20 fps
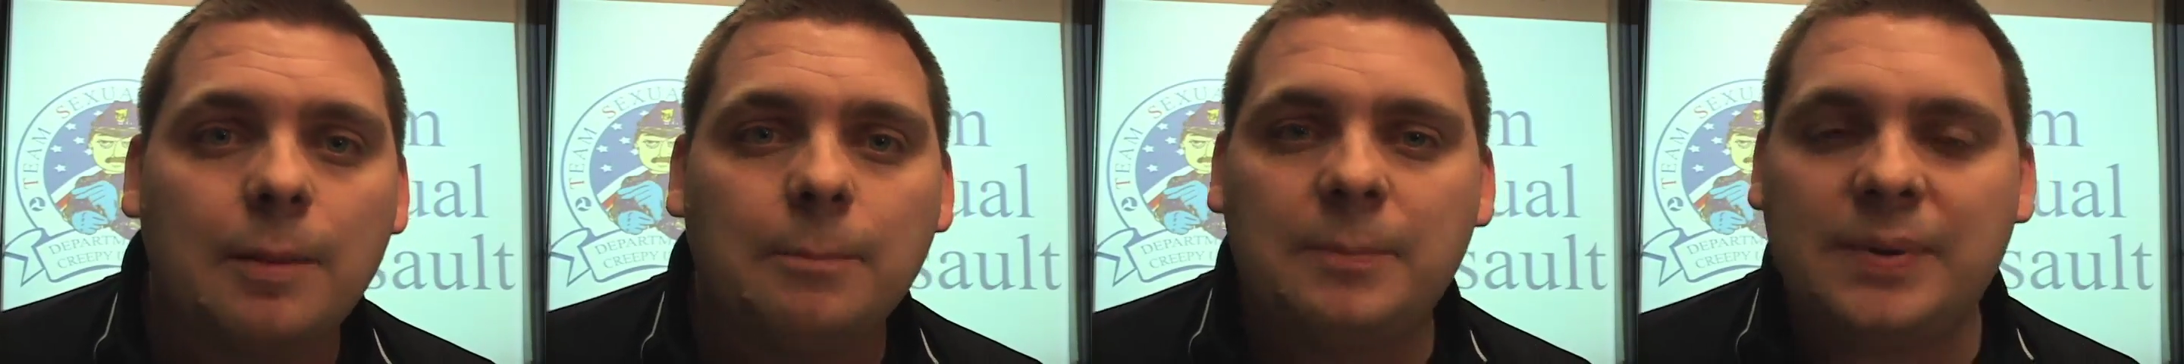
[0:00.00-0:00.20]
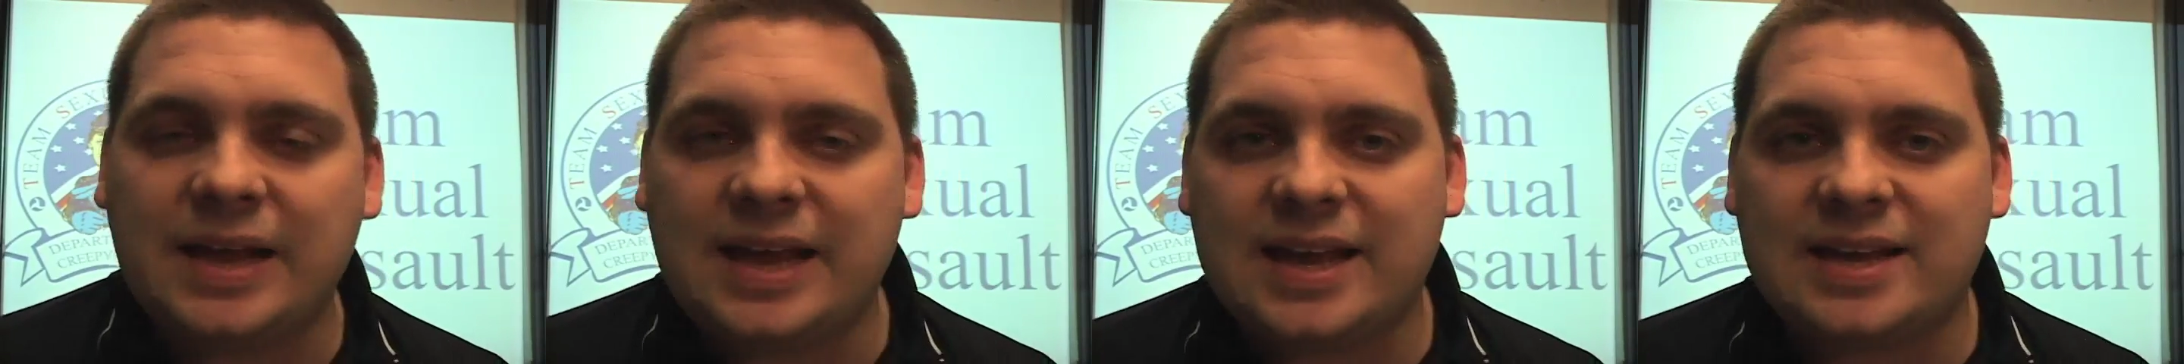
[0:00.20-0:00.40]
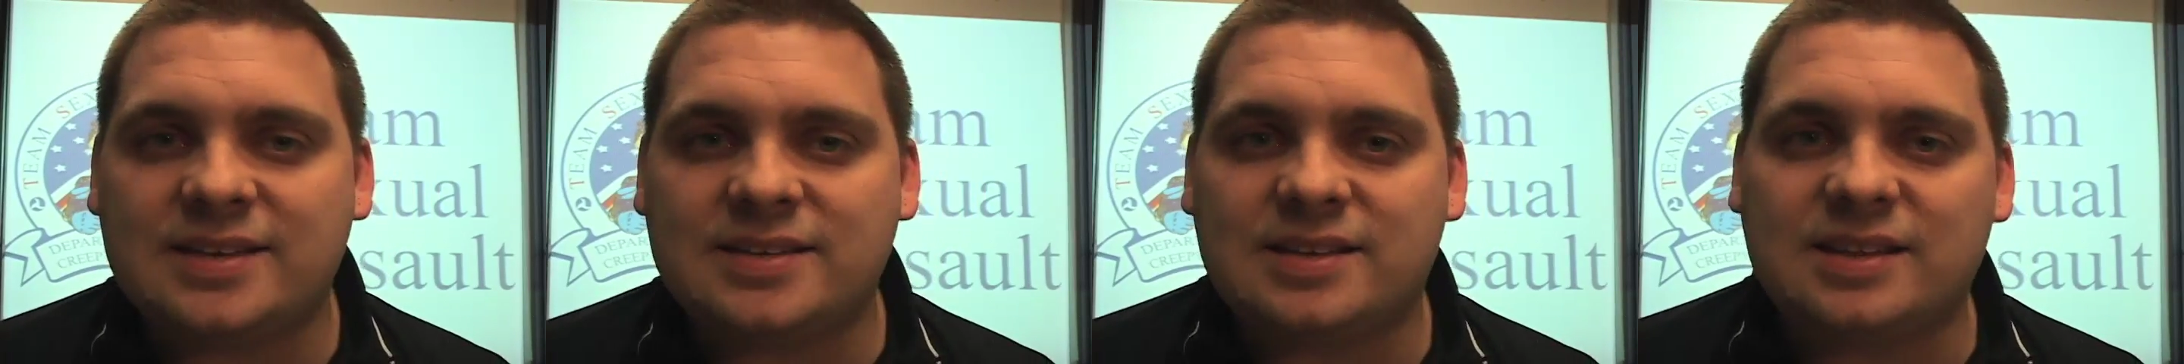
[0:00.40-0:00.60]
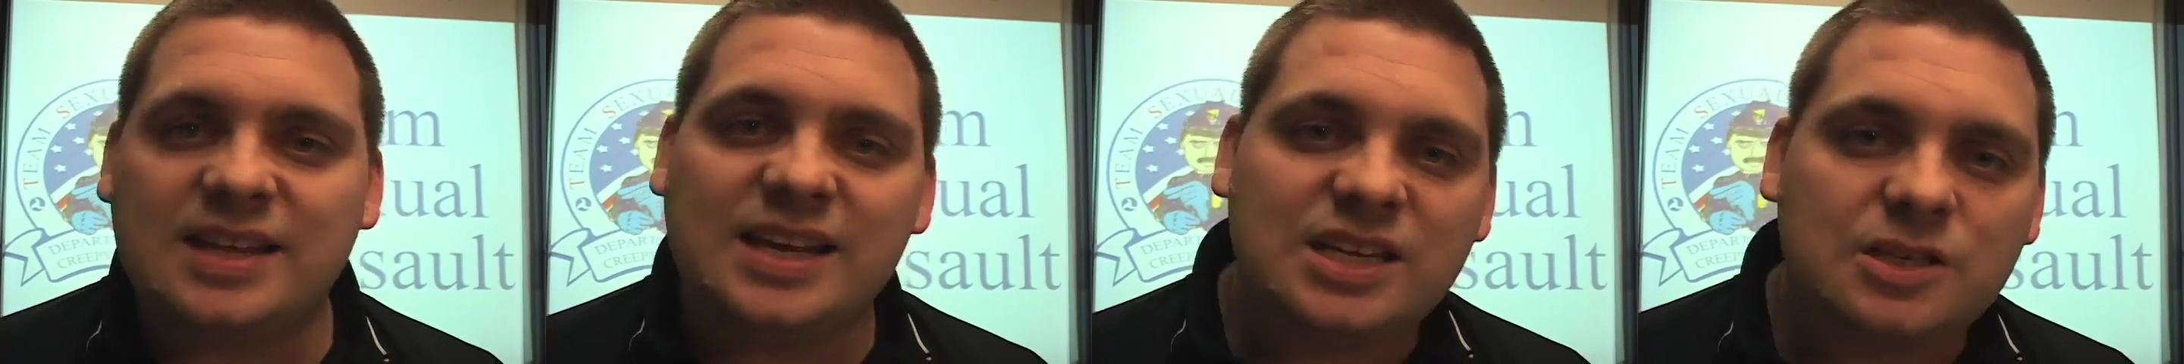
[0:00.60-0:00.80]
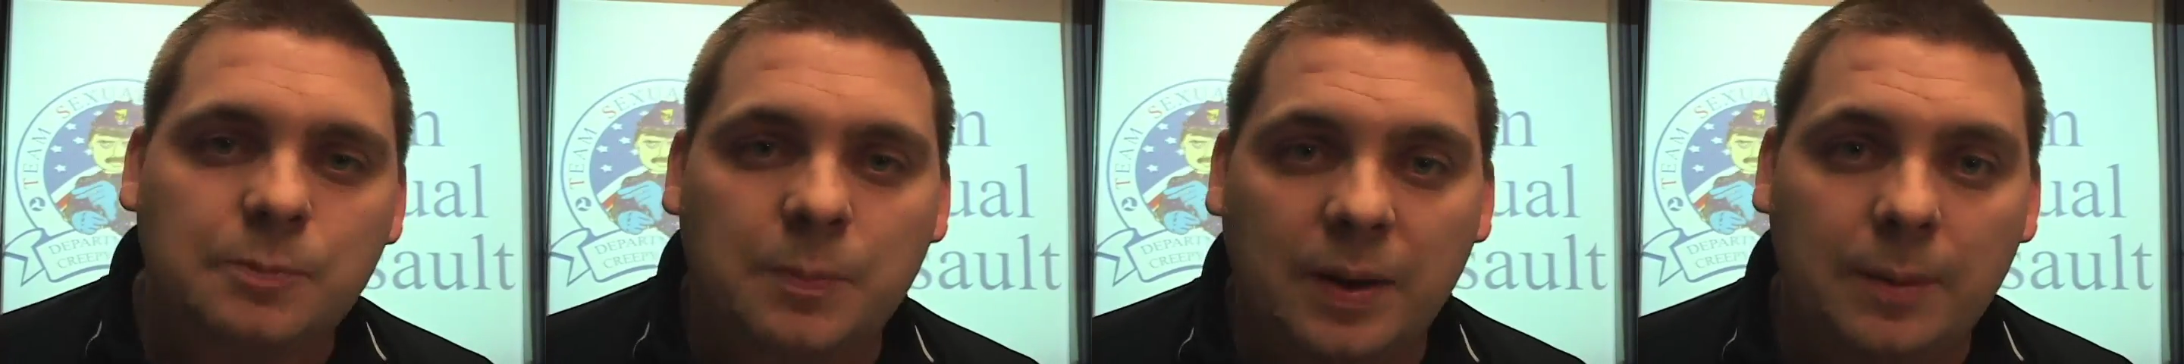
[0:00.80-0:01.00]
because
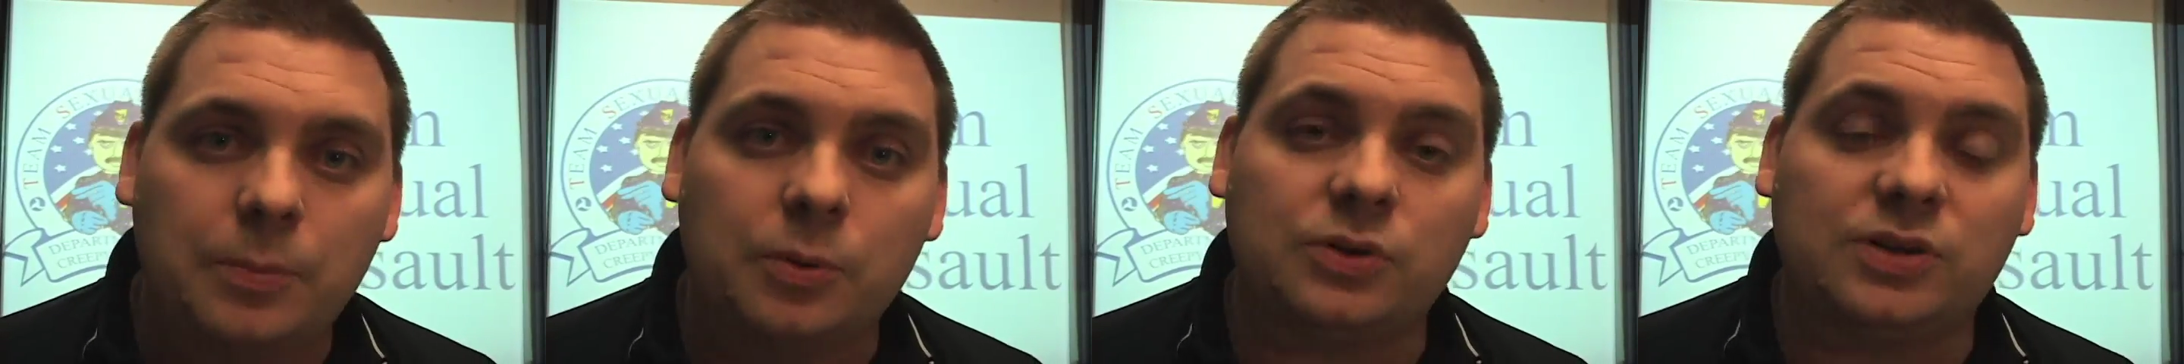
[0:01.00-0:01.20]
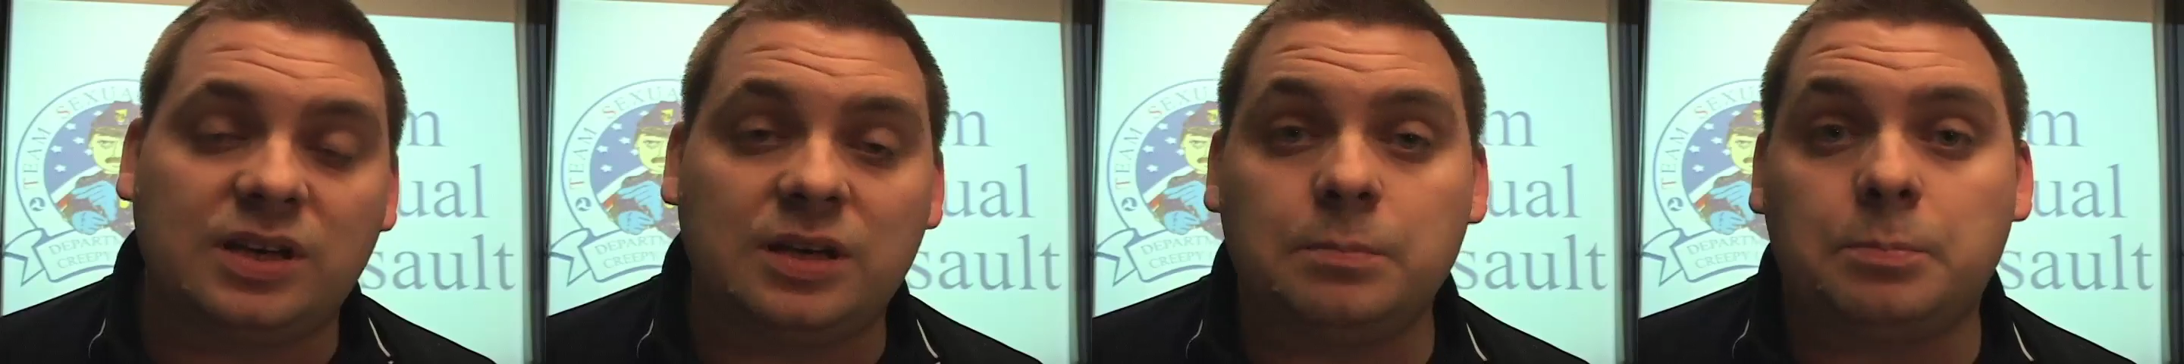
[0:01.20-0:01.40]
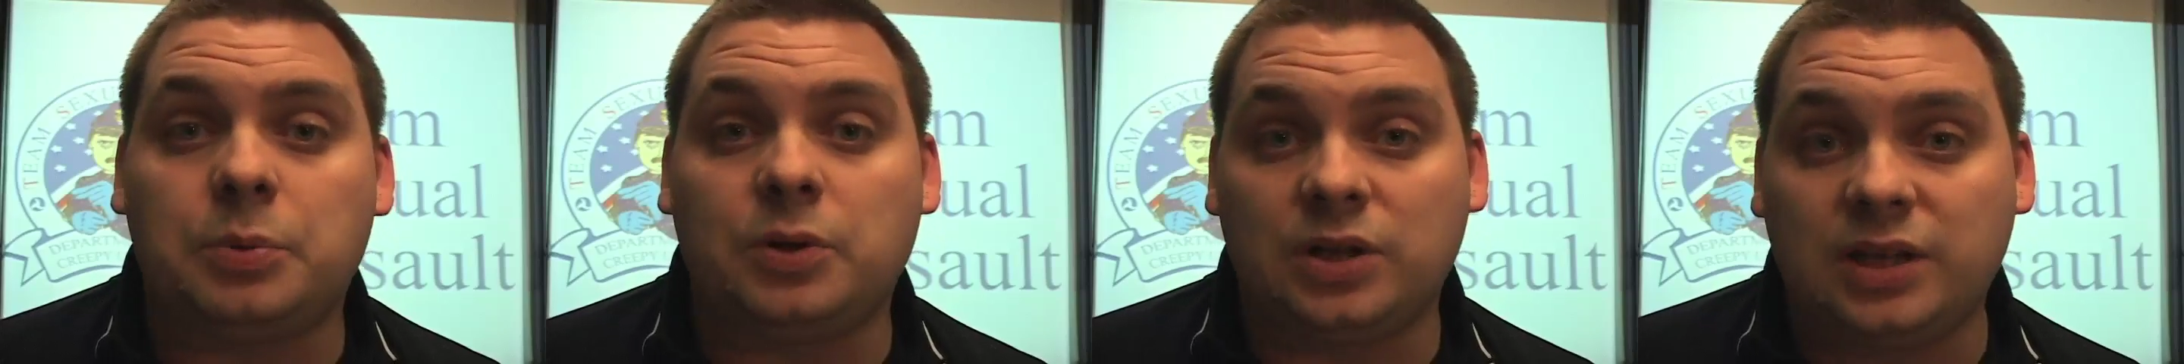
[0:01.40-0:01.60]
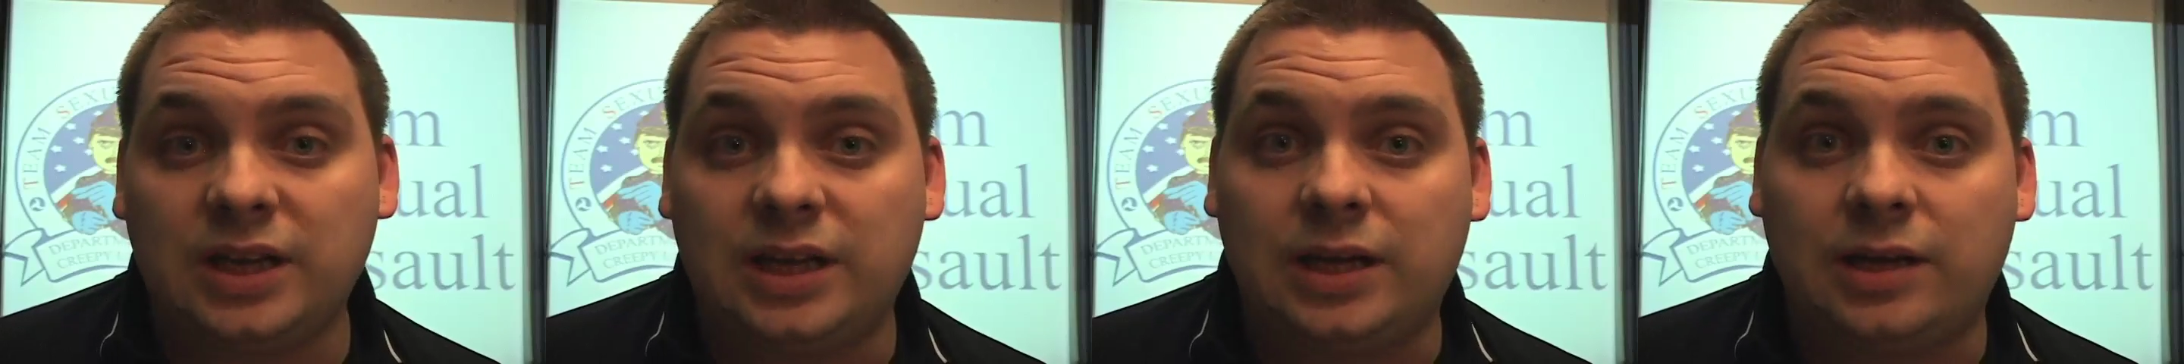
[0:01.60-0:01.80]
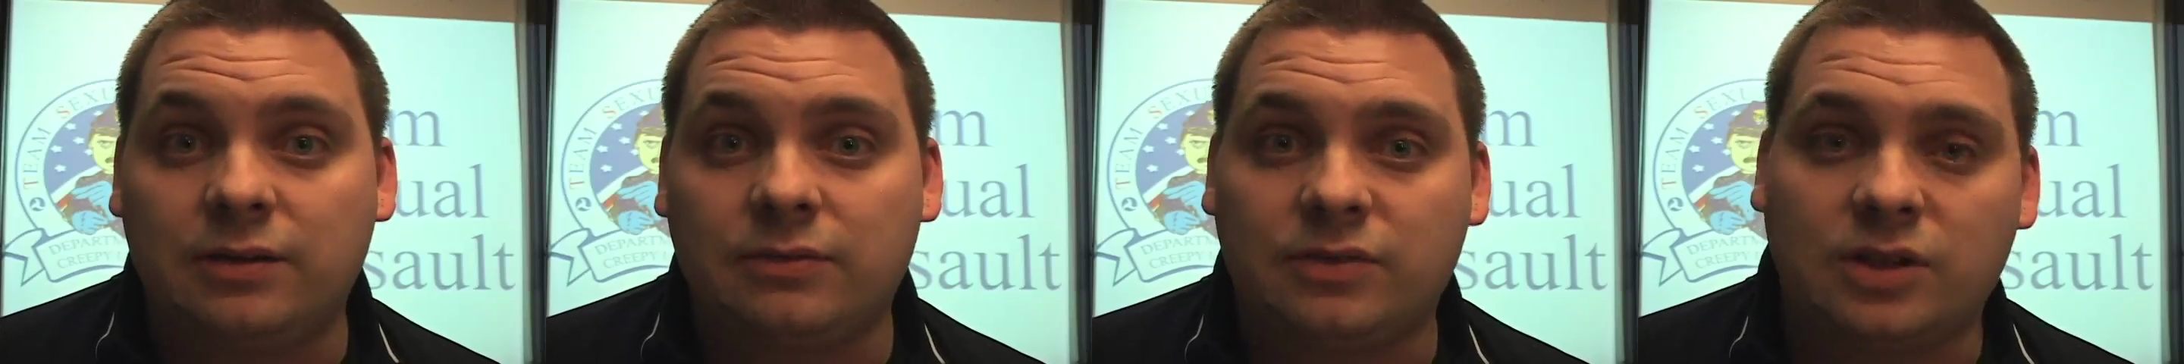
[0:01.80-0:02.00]
these people didn't
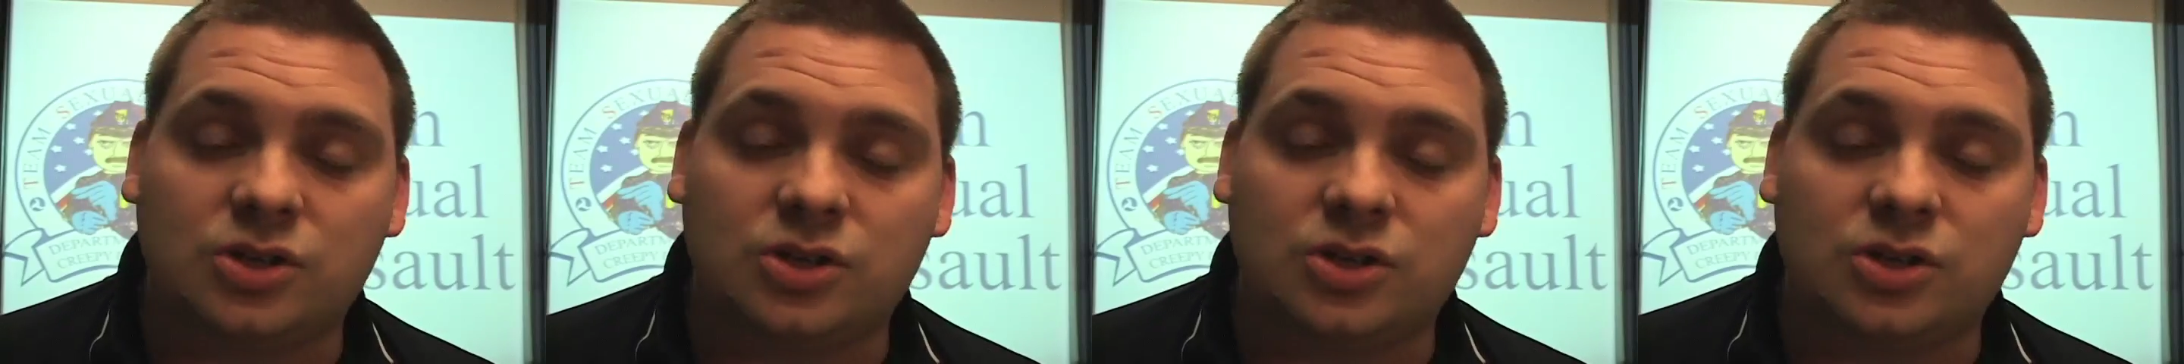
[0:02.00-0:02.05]
believe